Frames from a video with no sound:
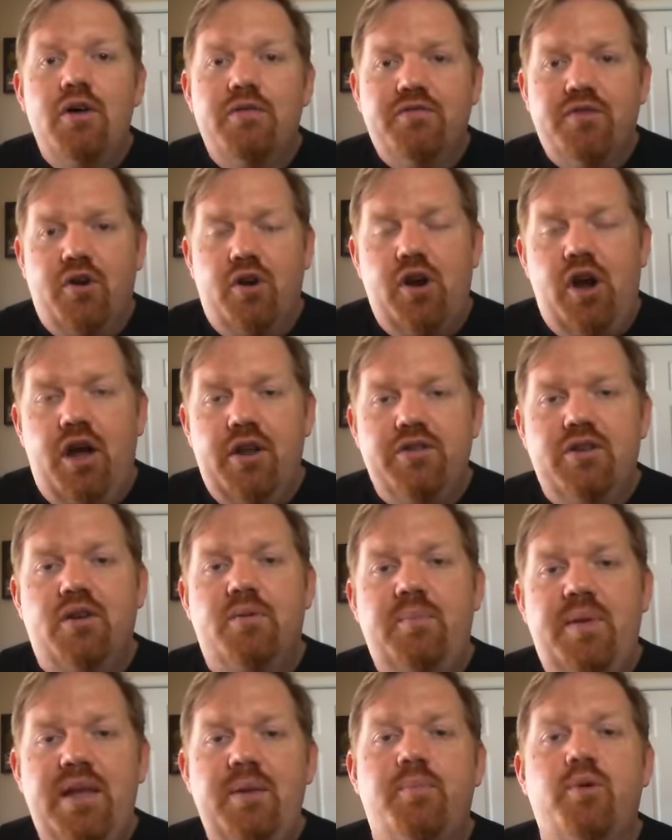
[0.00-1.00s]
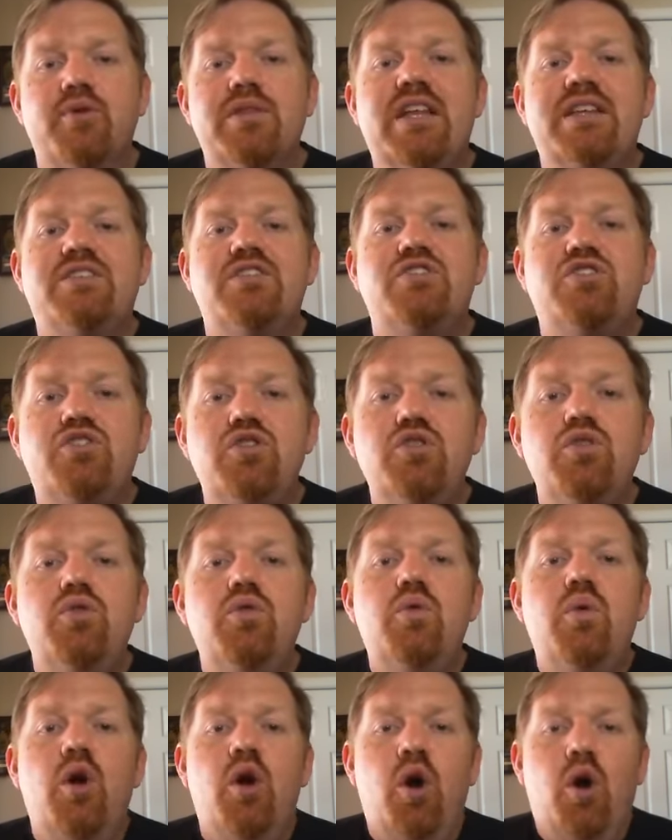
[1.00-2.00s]
for other people. Let's
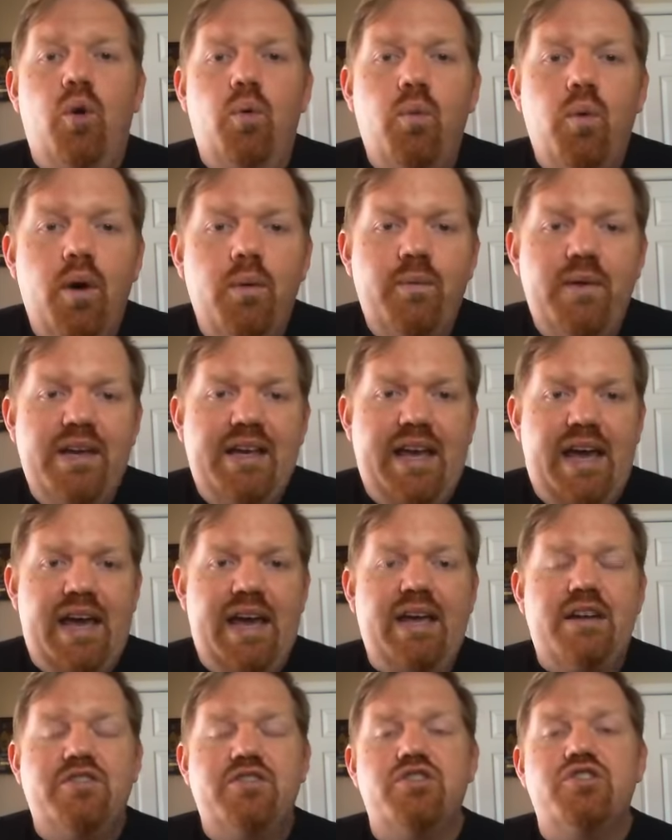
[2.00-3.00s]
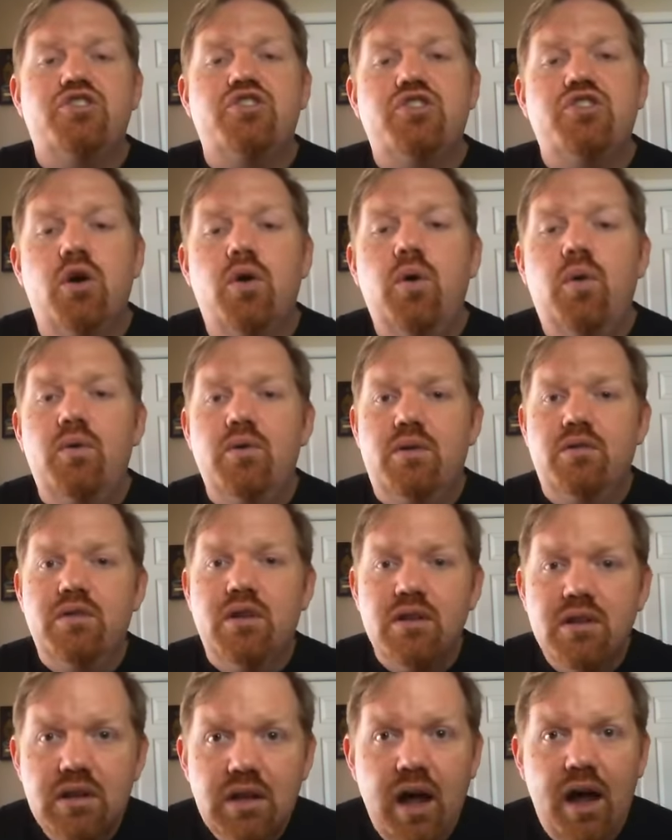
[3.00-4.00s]
do what we can to show
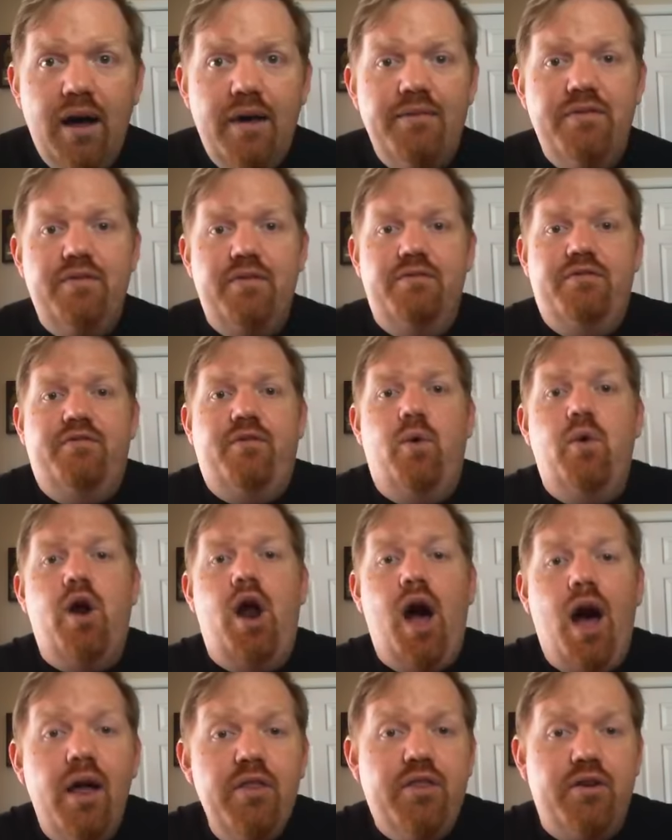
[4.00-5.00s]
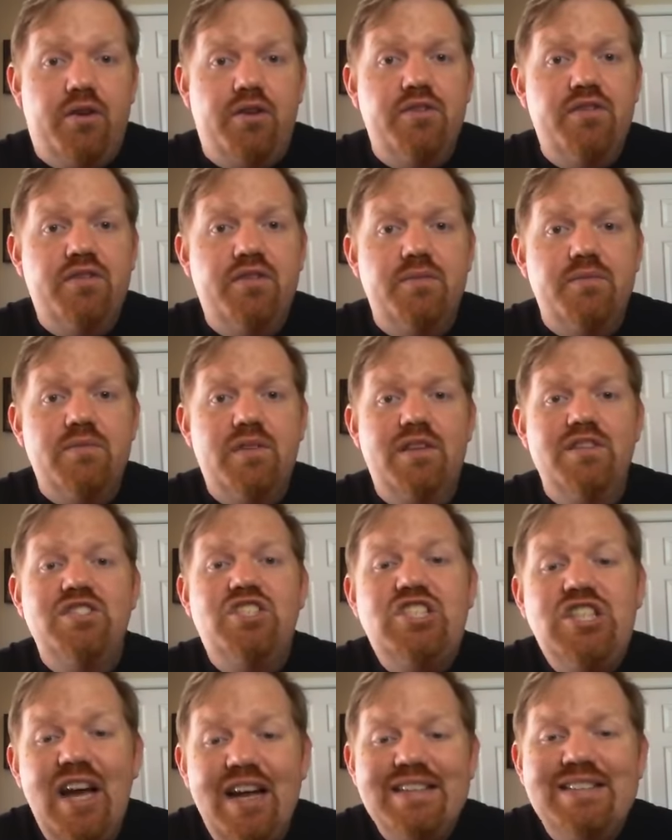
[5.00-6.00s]
the love for others,
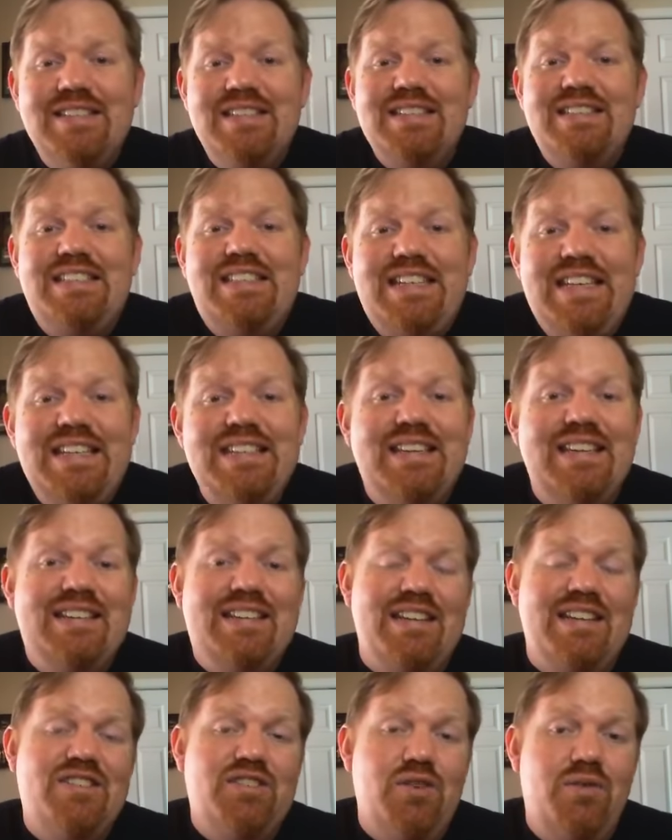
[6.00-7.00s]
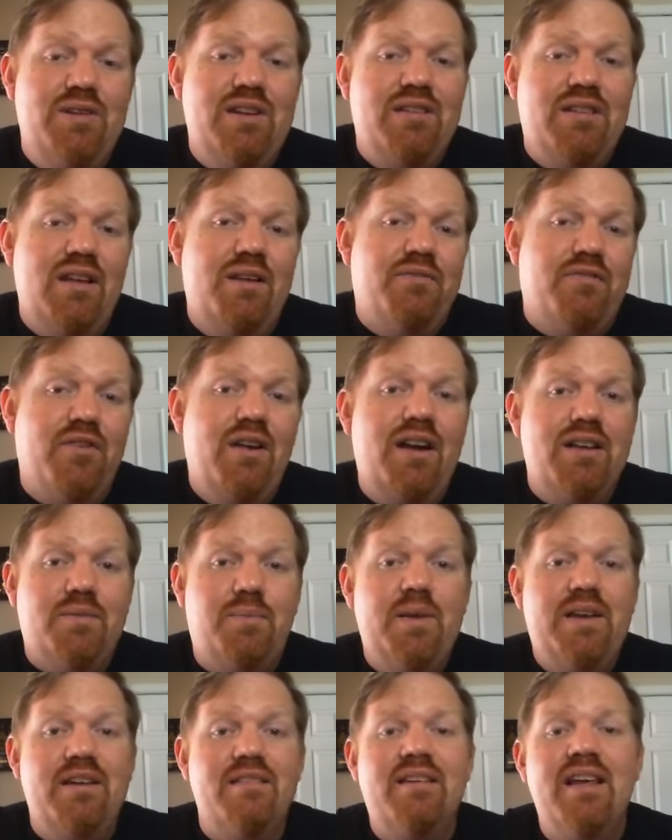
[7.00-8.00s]
just as Jesus has shown his love for us,
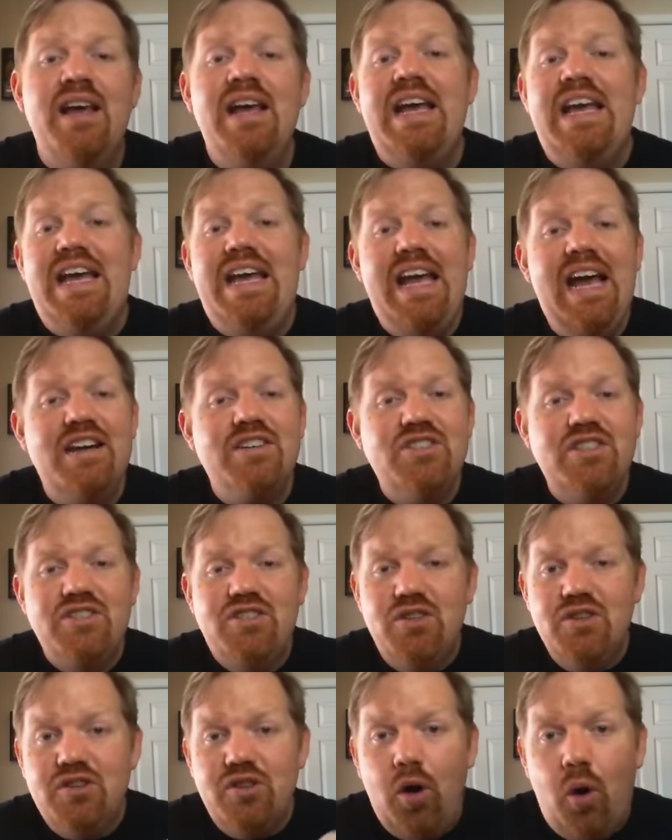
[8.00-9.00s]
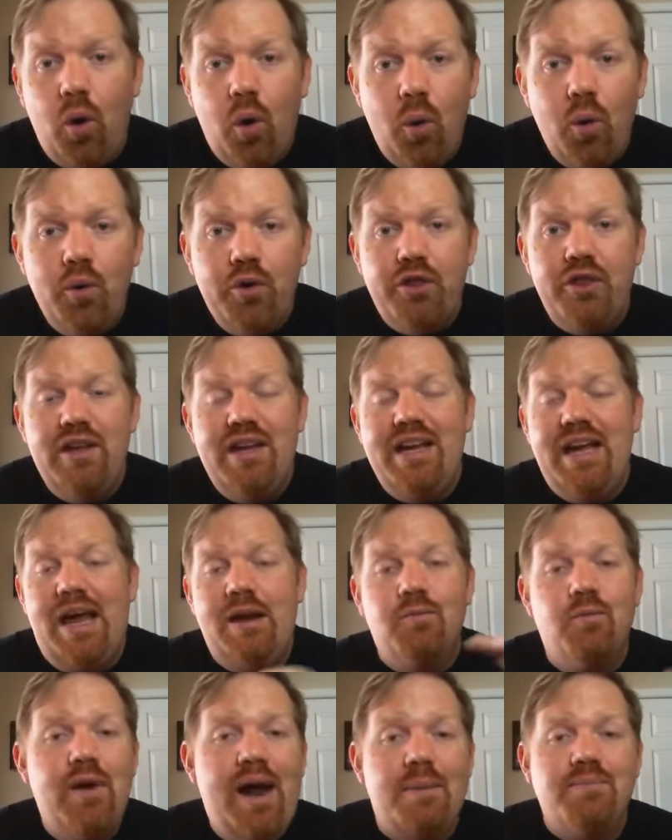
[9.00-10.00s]
because he actually took the whole thing
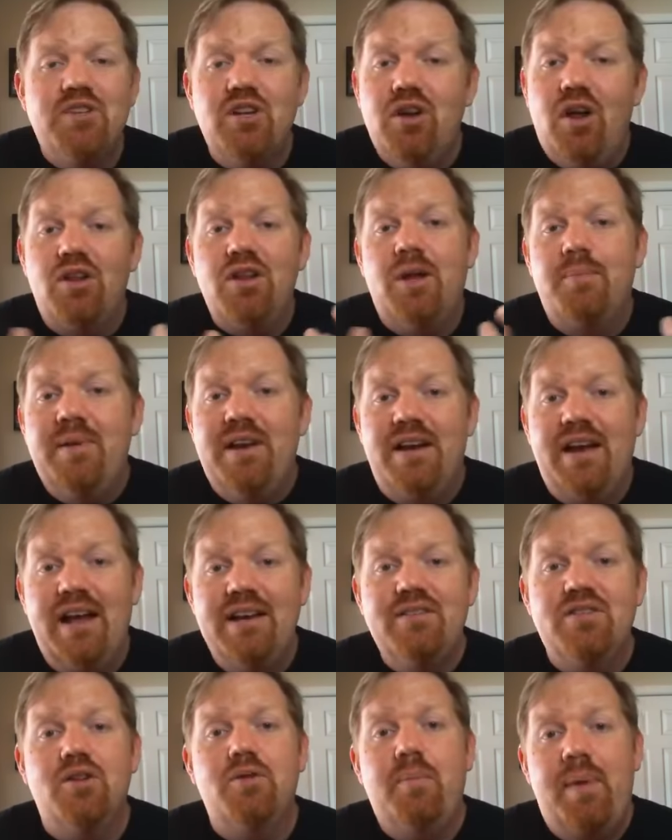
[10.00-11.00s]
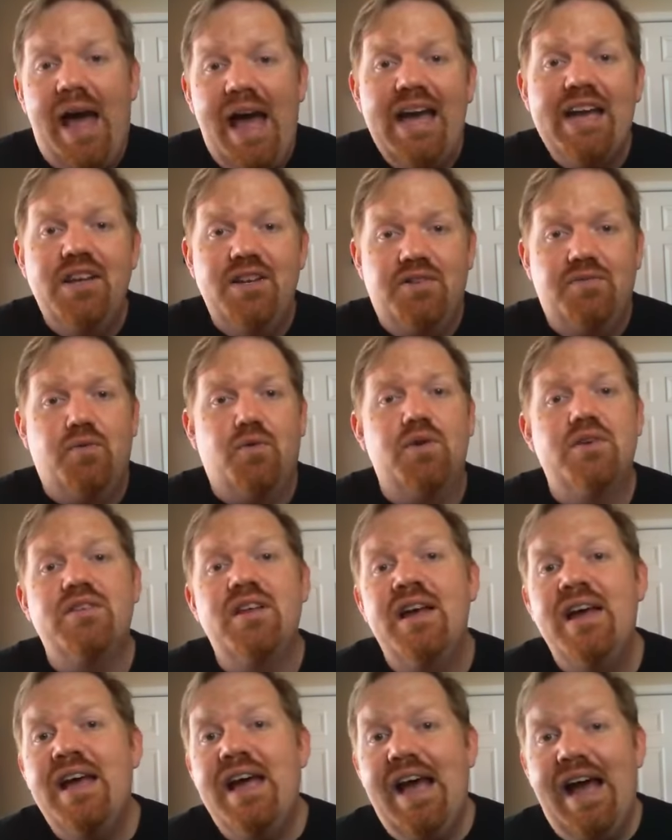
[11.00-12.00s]
and wrapped it all up in a nice little package for
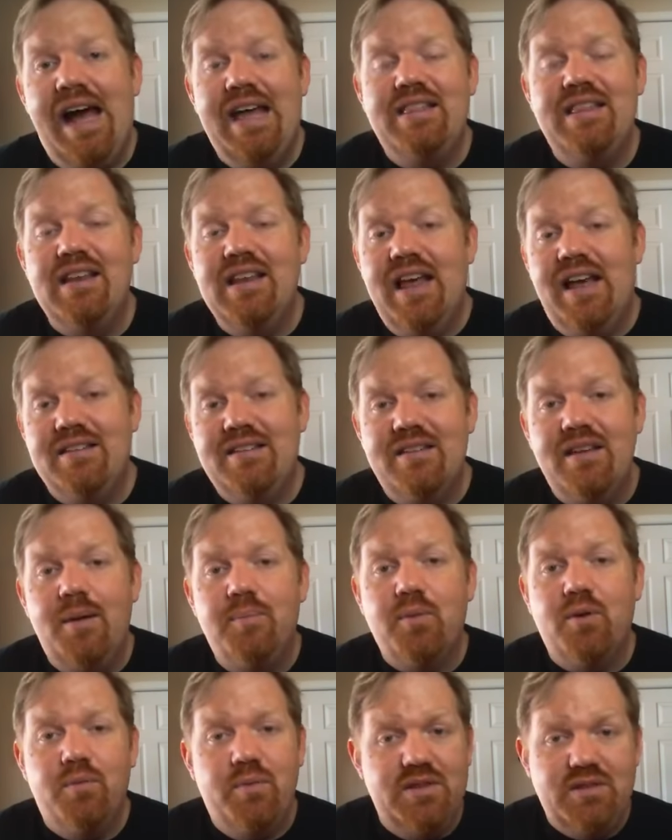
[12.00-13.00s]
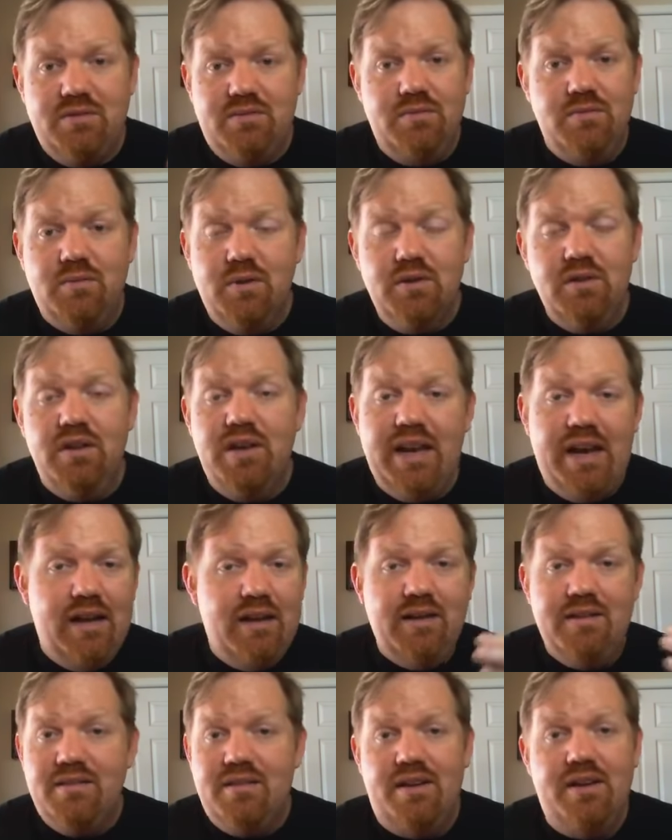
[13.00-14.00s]
us at the Last Supper, which we're looking
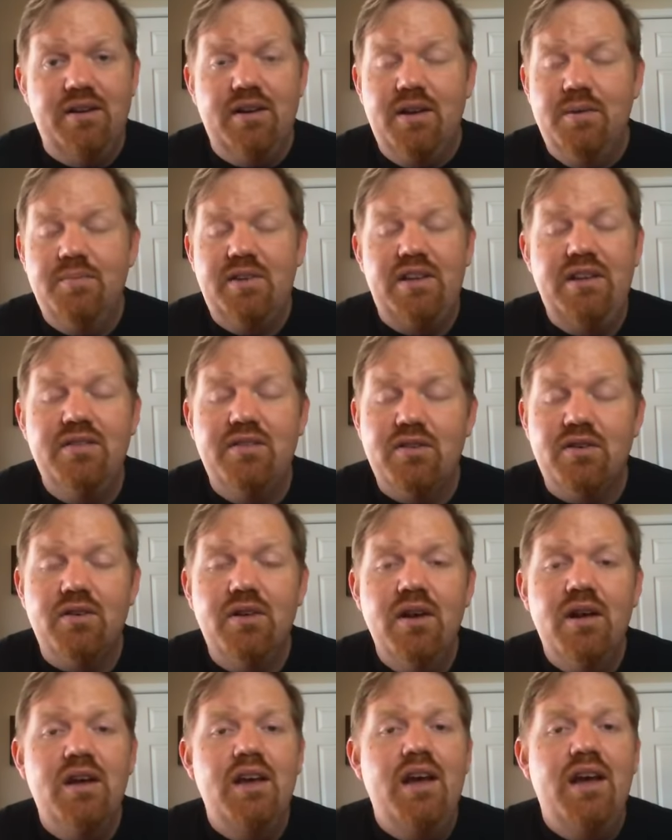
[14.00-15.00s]
at because here comes Easter.